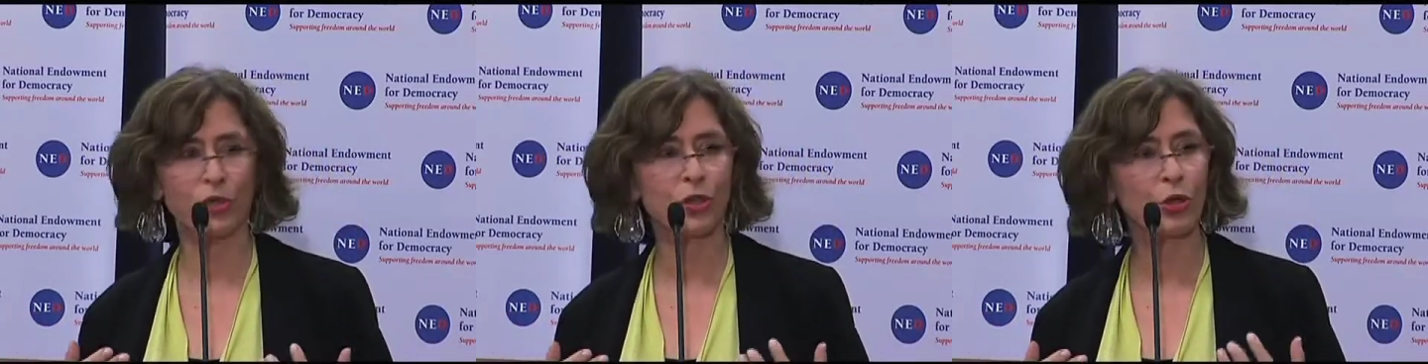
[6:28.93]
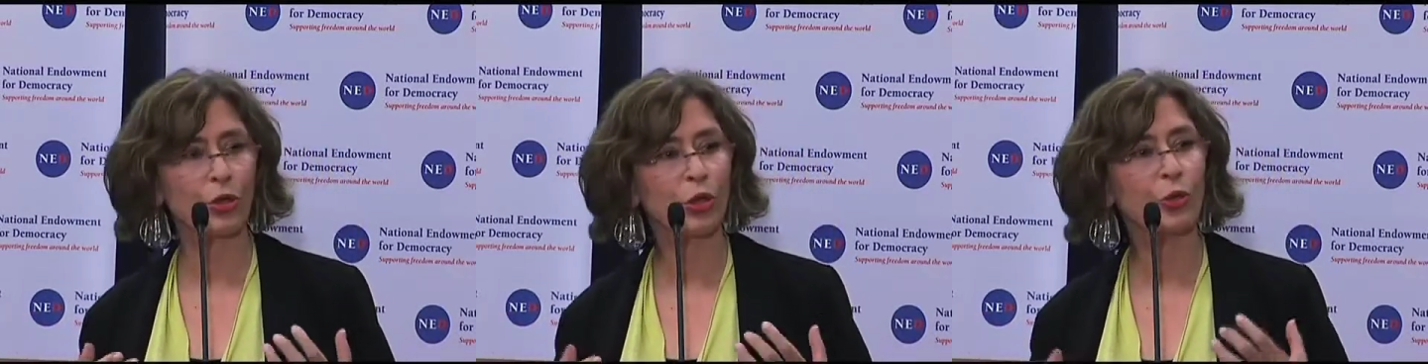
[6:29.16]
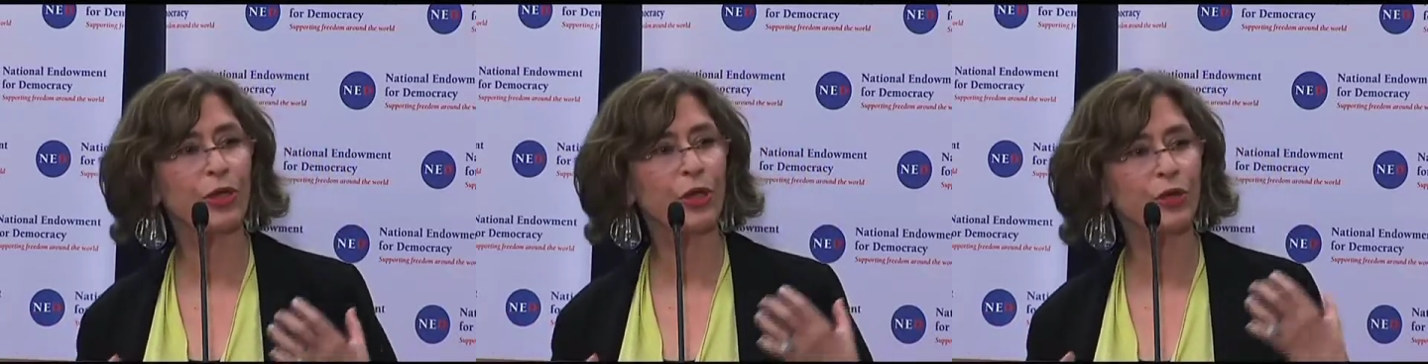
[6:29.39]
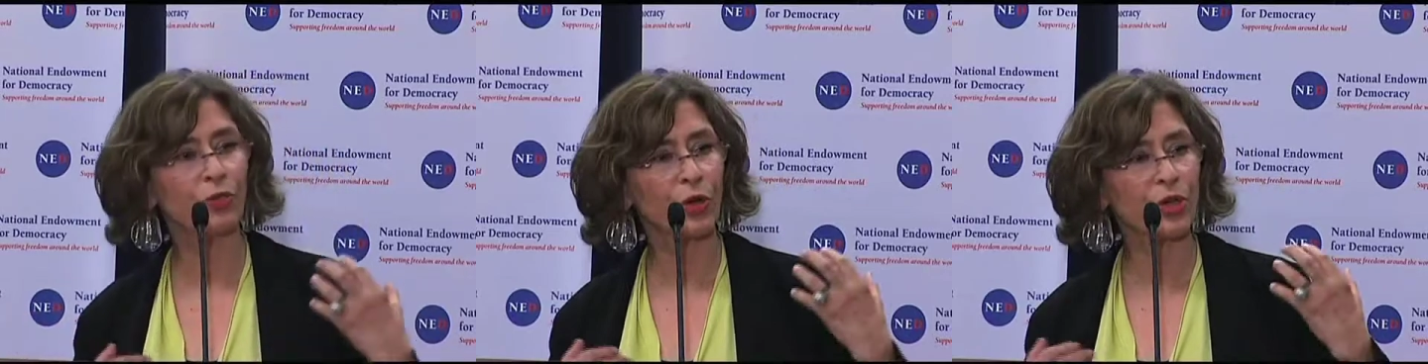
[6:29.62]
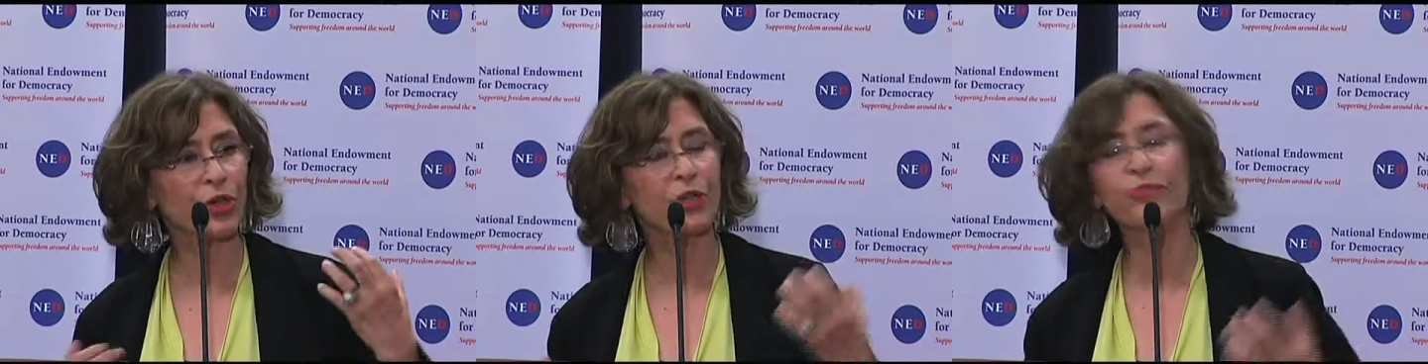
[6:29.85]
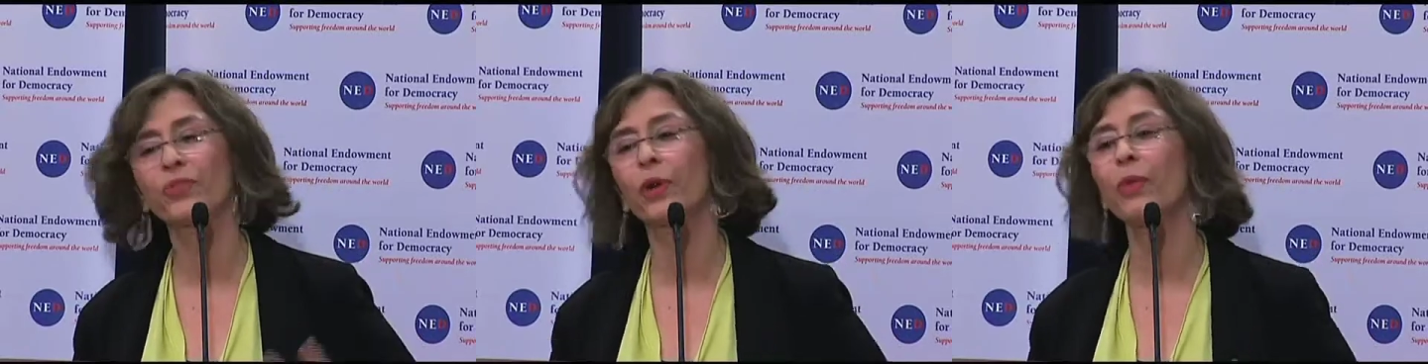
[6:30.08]
So you hear
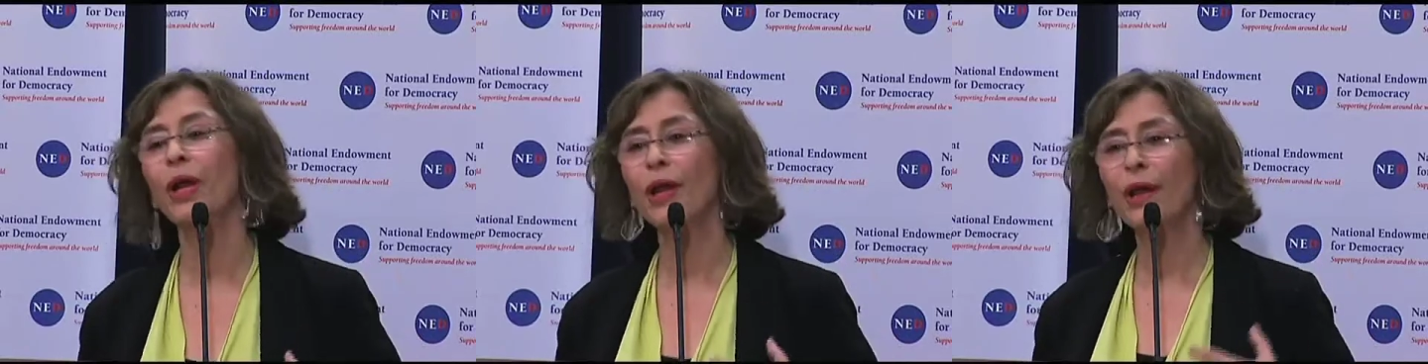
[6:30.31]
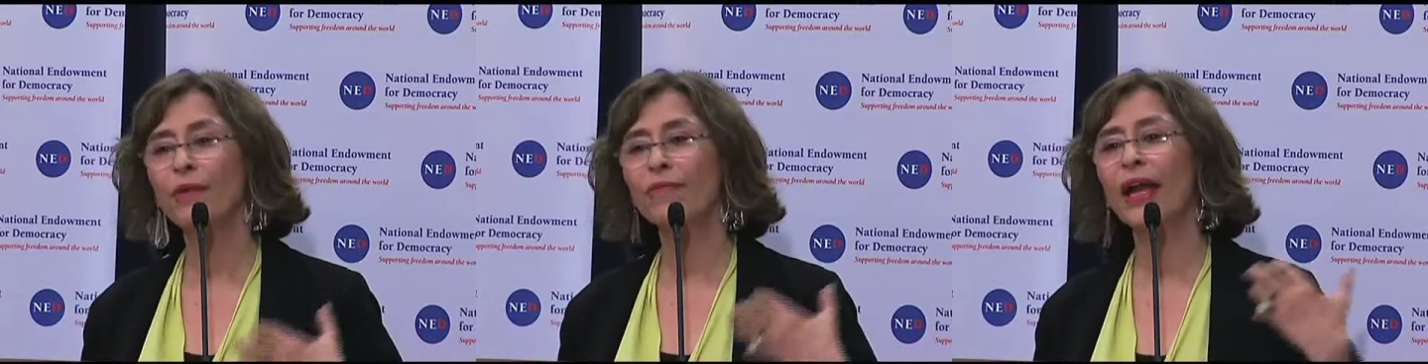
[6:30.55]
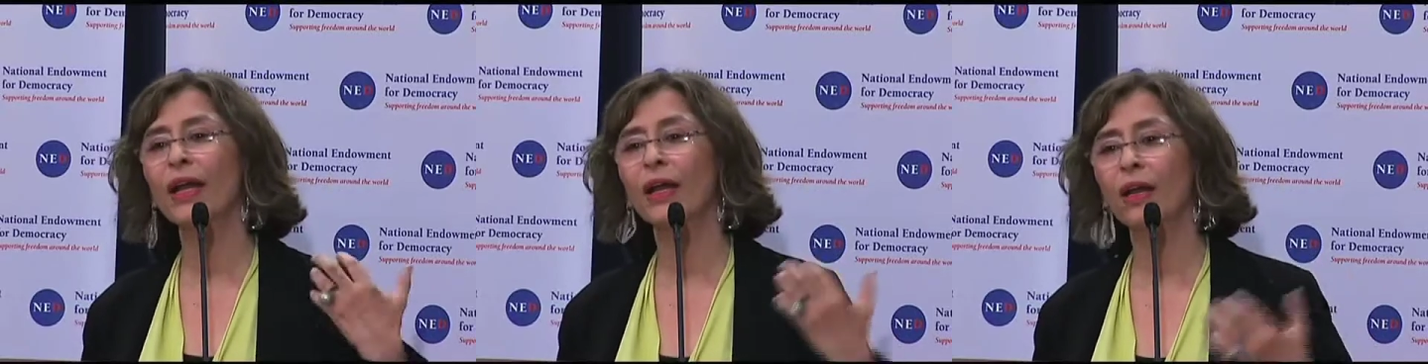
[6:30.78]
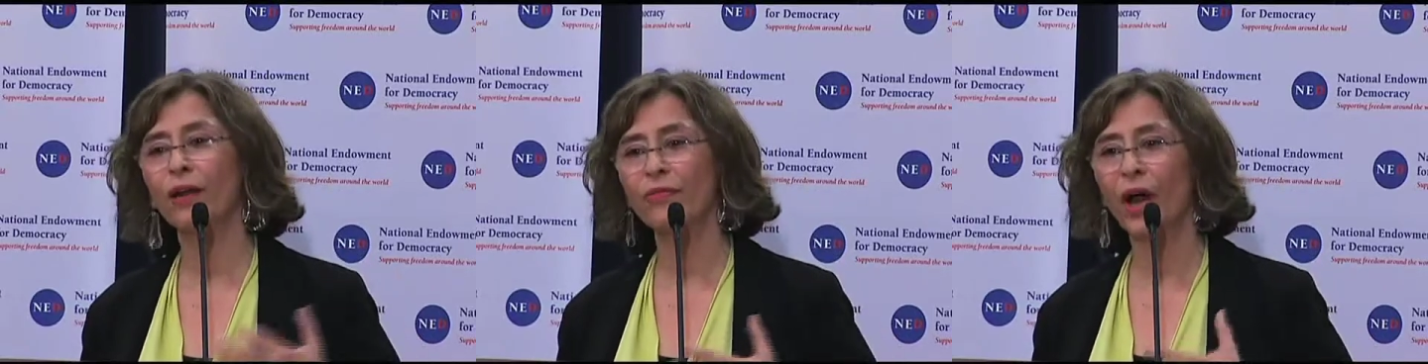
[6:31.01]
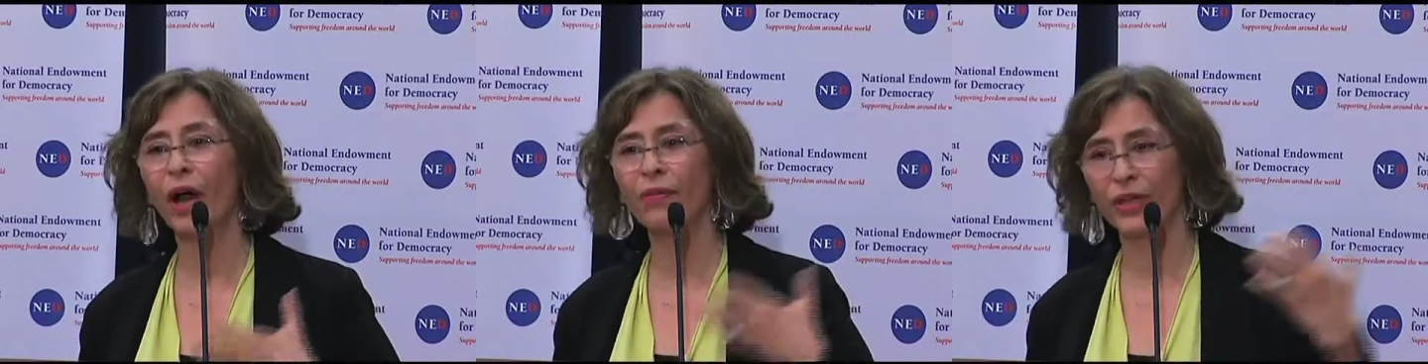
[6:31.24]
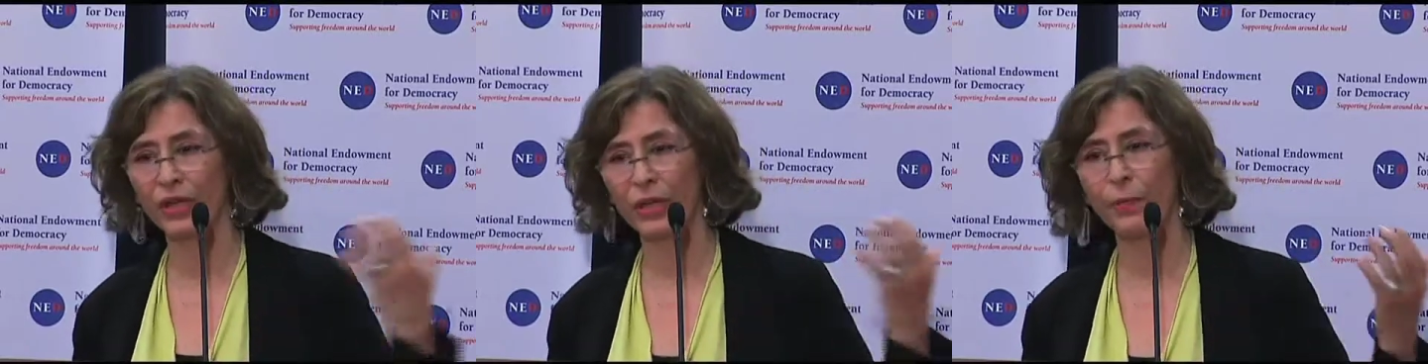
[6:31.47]
voices from Balaklav
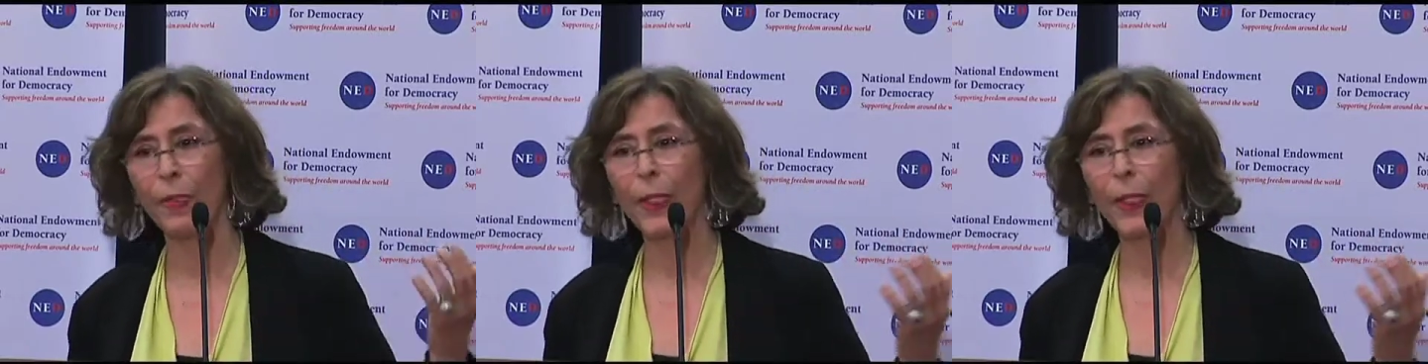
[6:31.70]
Havel,